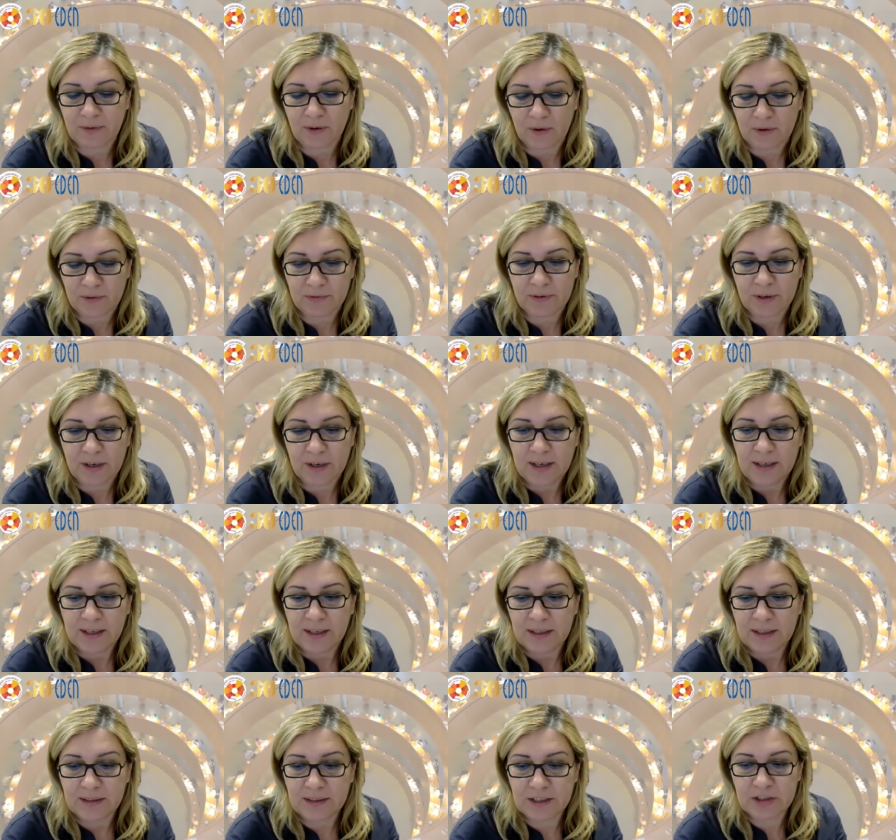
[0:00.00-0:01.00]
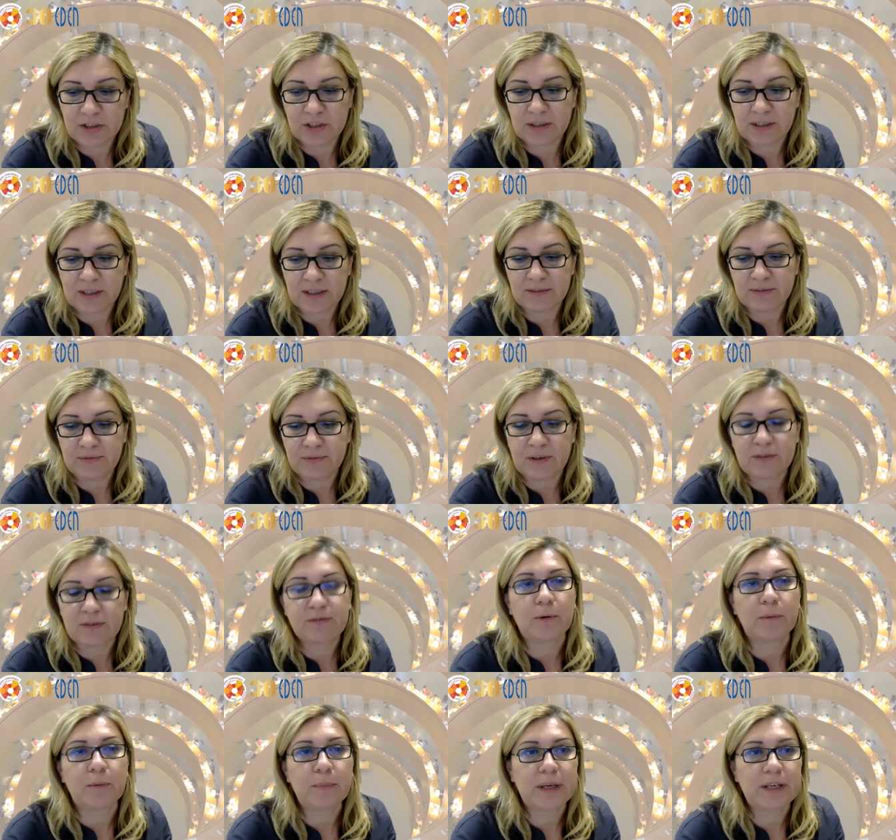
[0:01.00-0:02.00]
of digital
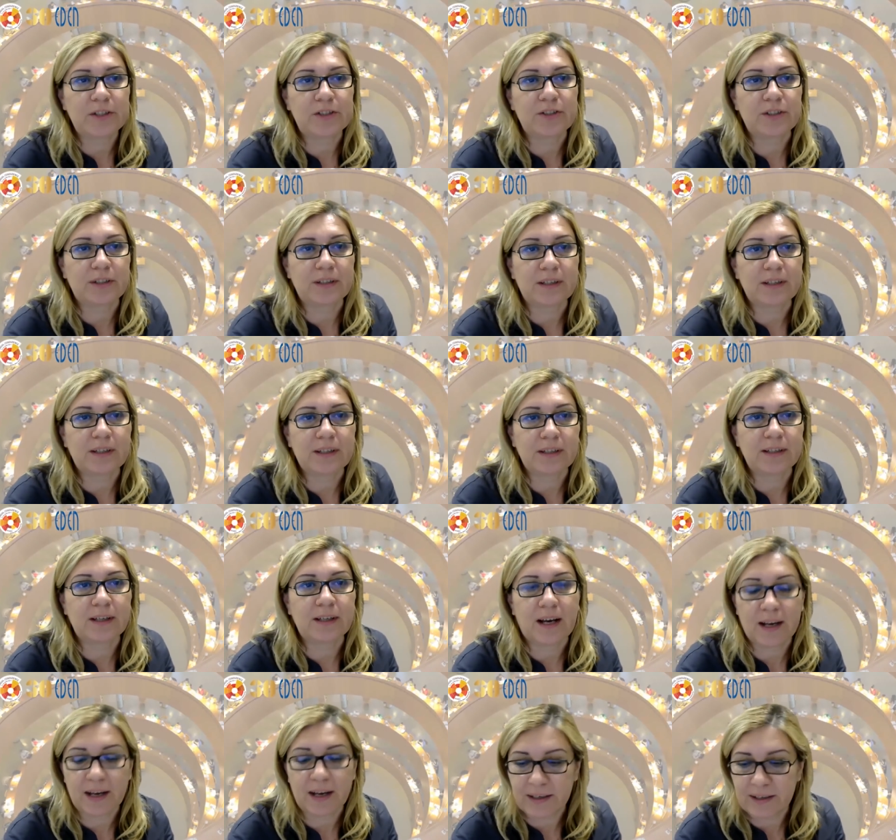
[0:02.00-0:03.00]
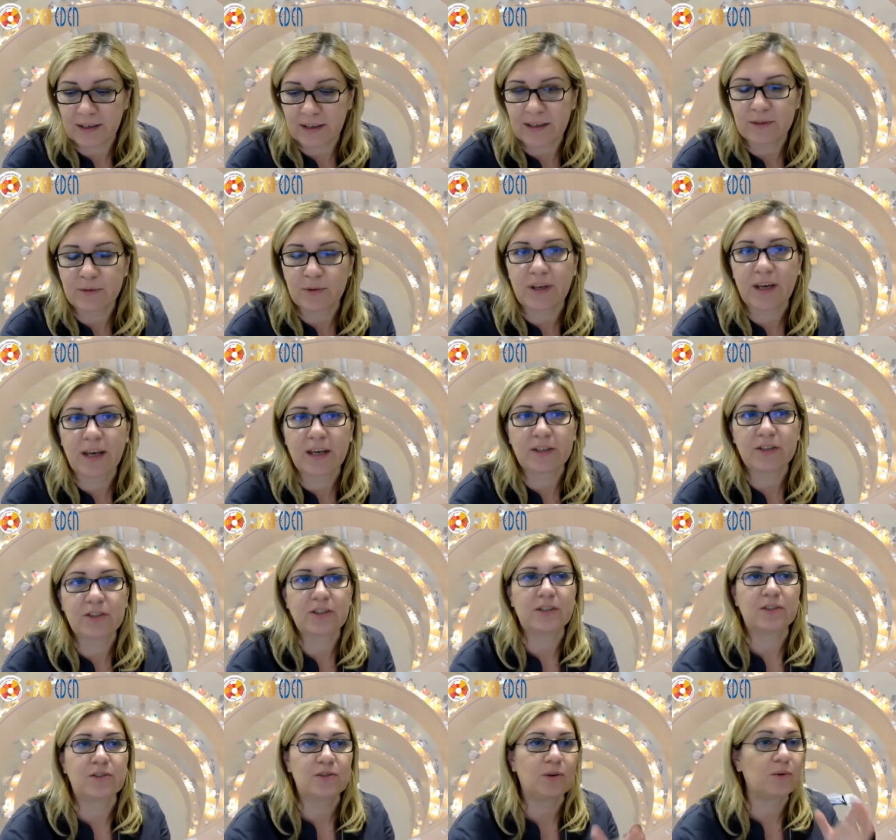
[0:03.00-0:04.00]
transformation in higher
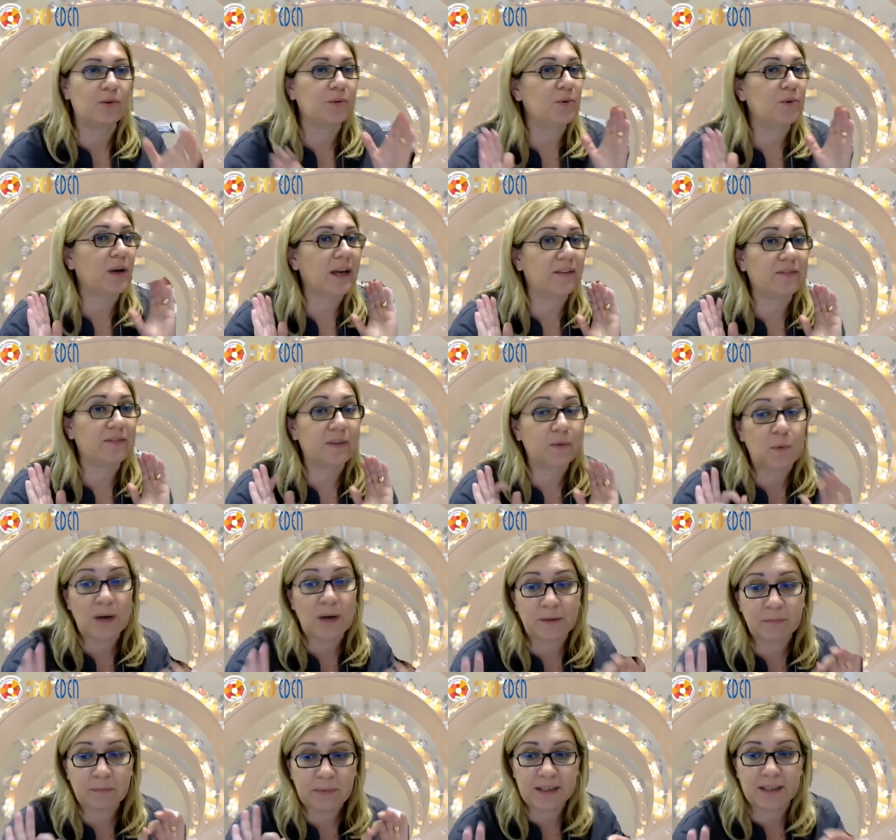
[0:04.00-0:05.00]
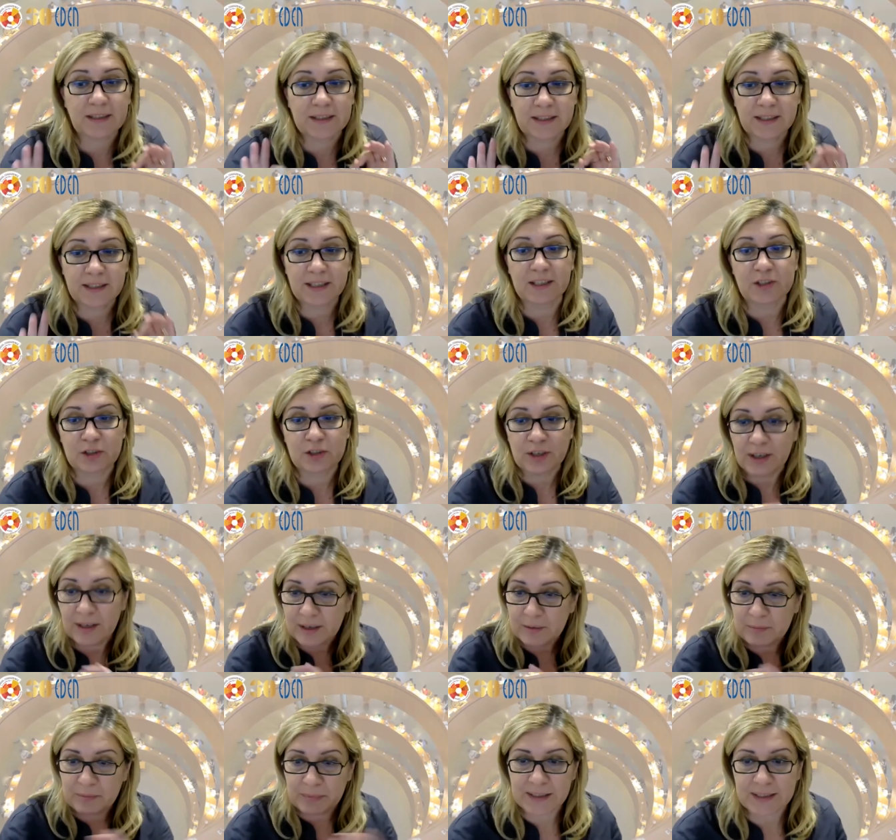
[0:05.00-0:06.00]
education? So you have 1 minute each,
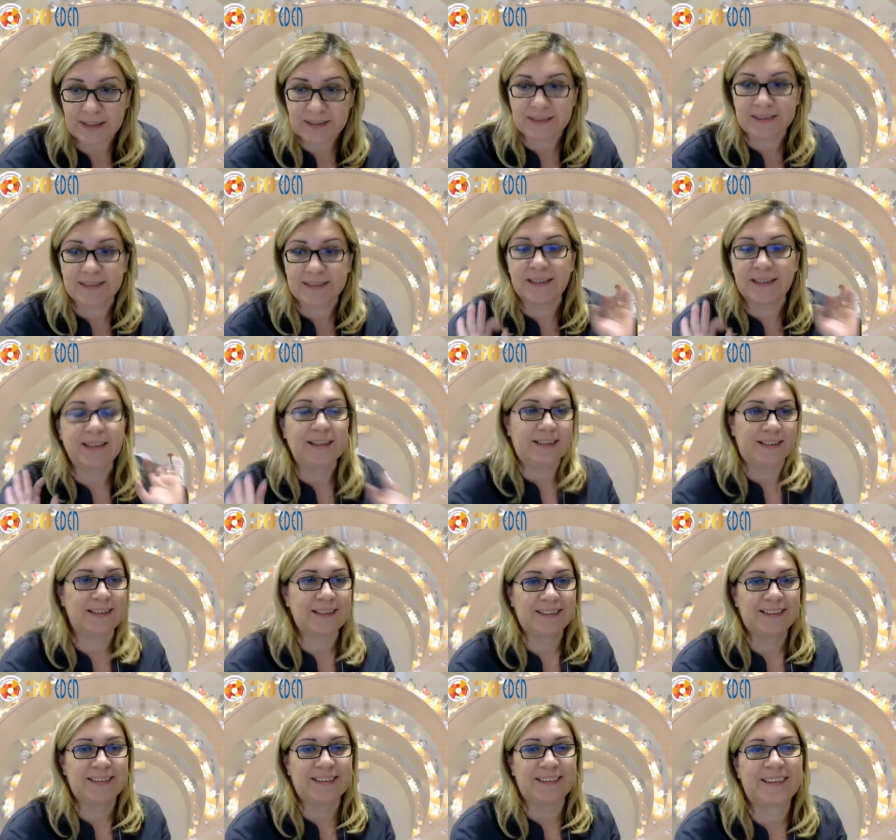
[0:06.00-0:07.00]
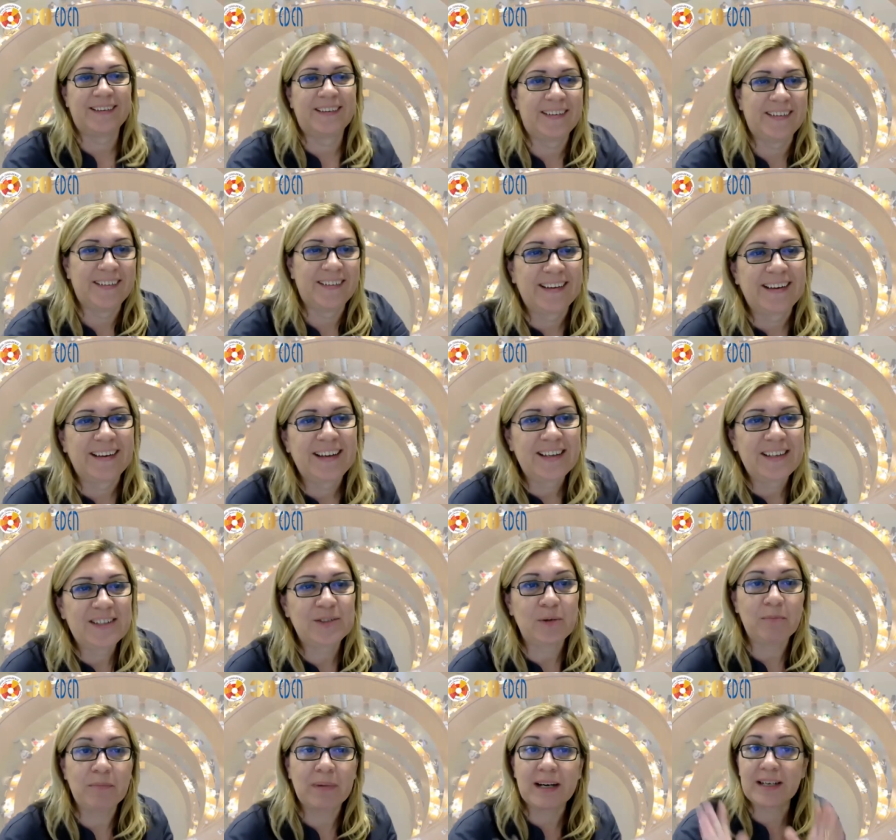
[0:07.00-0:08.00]
please.
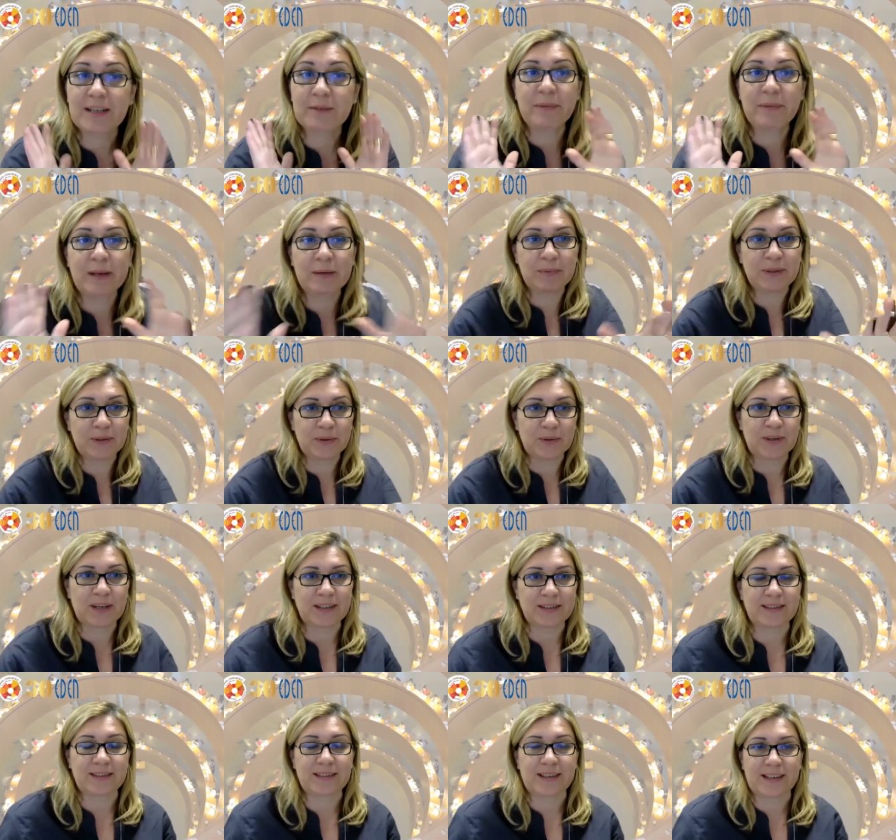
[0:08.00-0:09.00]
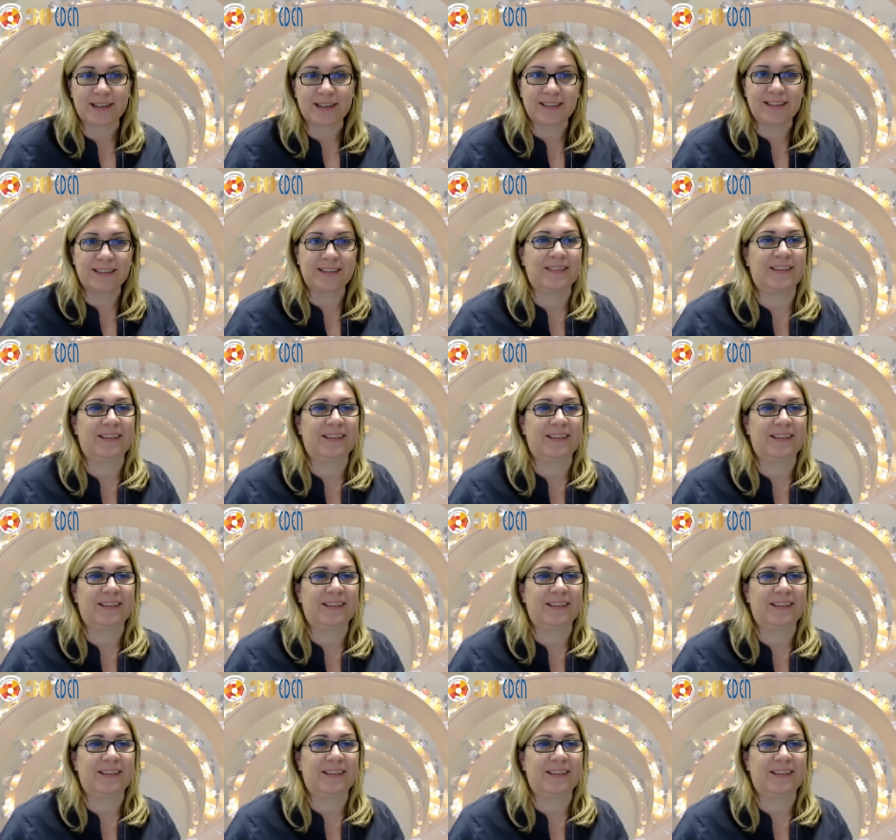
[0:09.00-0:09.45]
So Mark, maybe you can start.